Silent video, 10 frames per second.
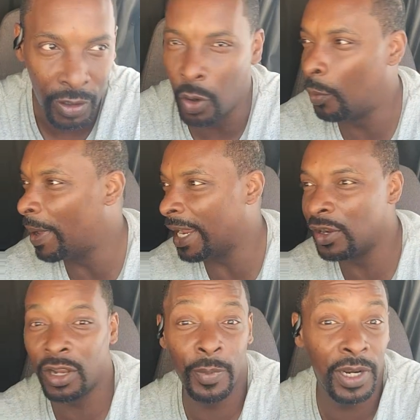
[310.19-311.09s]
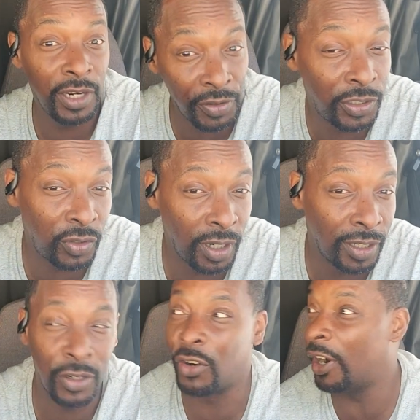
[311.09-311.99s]
go back, hook up another
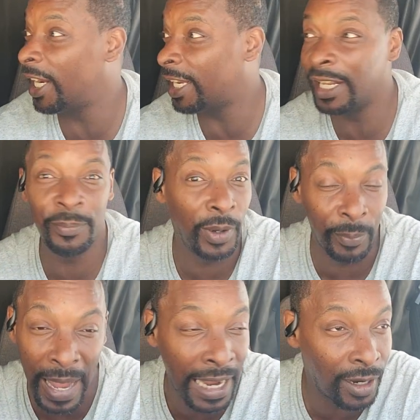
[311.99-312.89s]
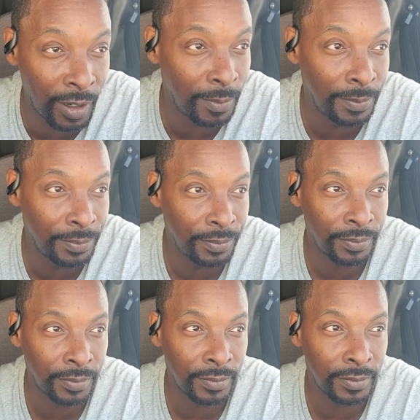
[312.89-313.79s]
trailer, crank it back up,
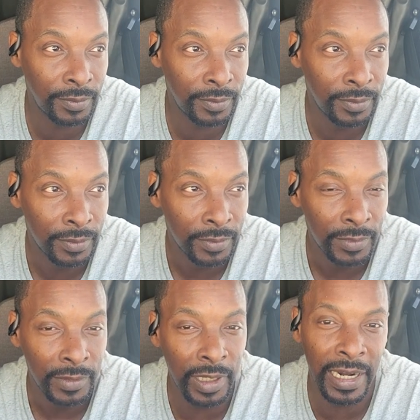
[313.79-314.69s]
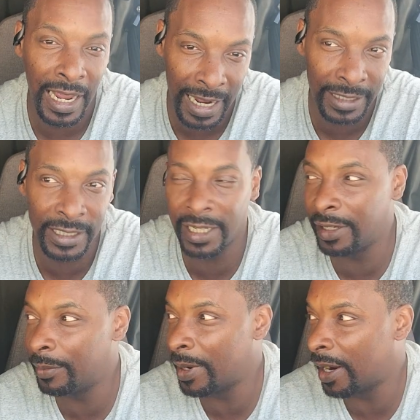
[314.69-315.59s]
and now I got to take it
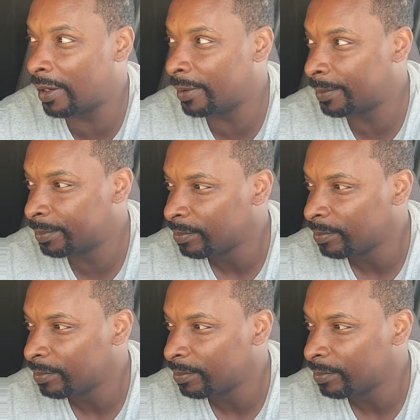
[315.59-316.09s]
to Maryland.